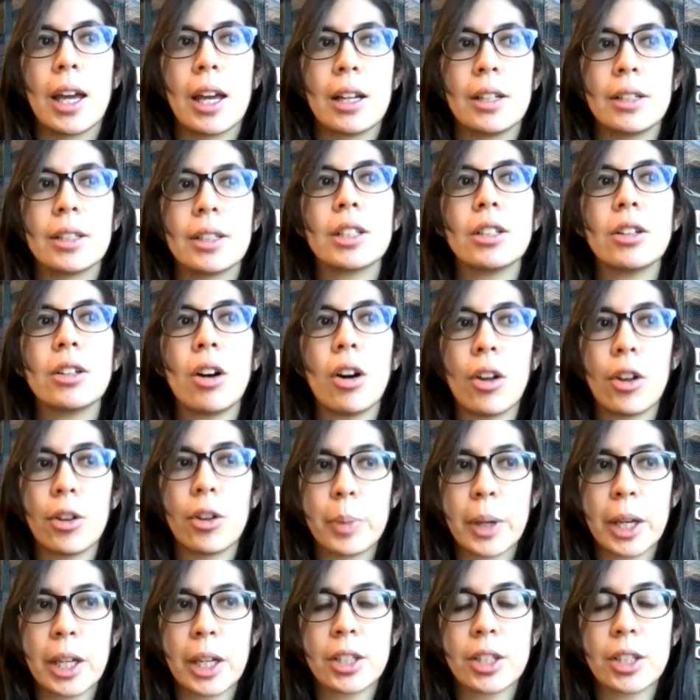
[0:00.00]
And in
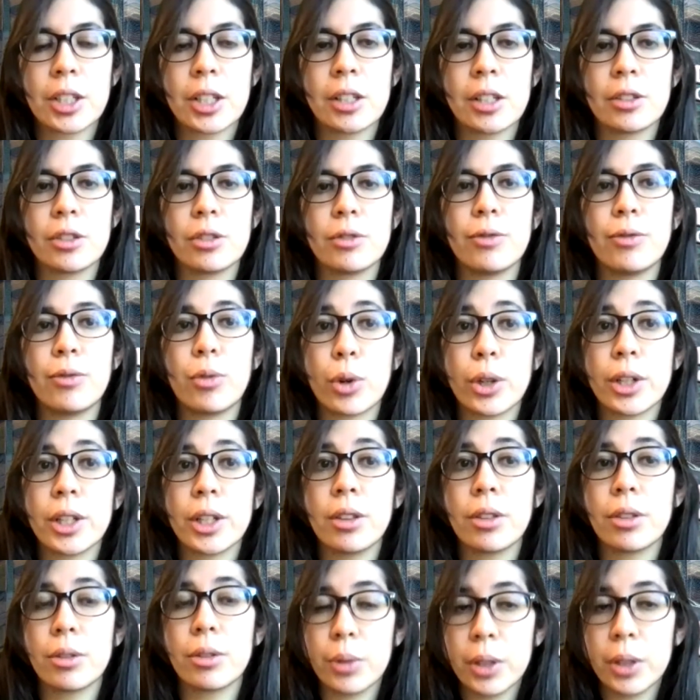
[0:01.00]
all patients,
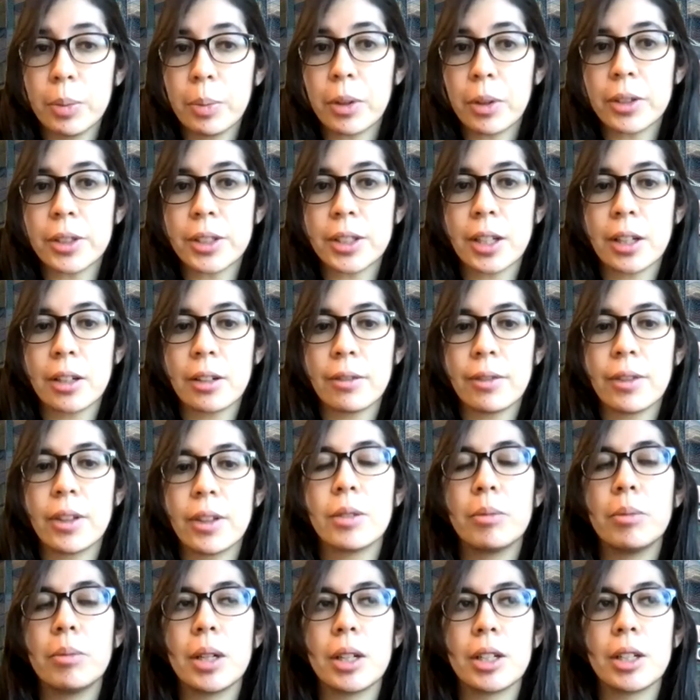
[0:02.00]
forty-three percent of
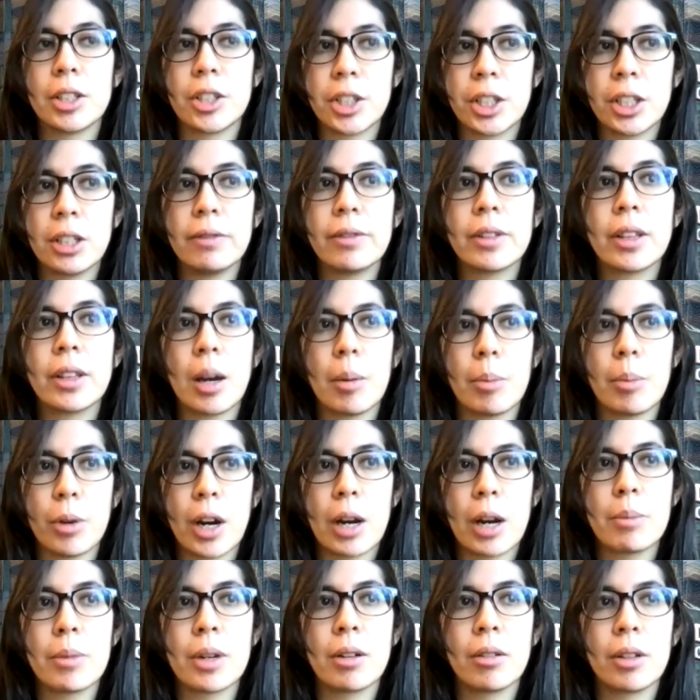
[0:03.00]
them achieved that
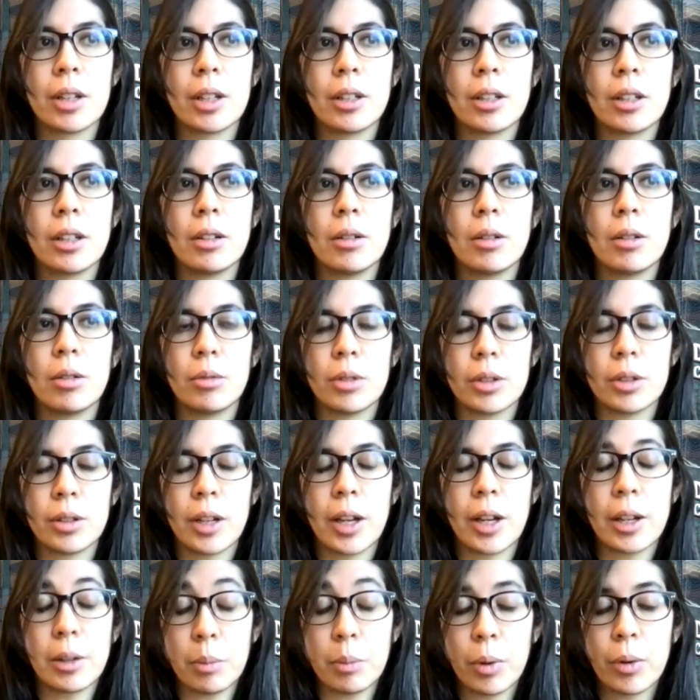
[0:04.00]
primary
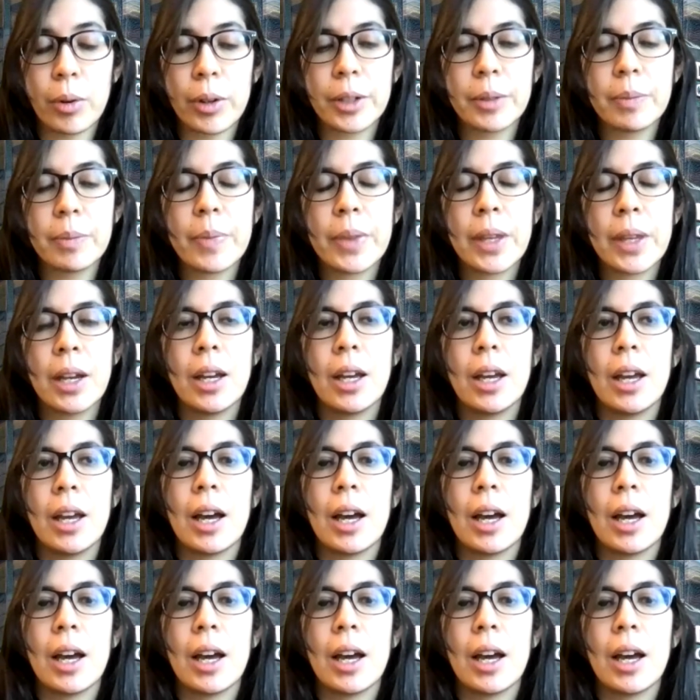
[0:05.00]
endpoint.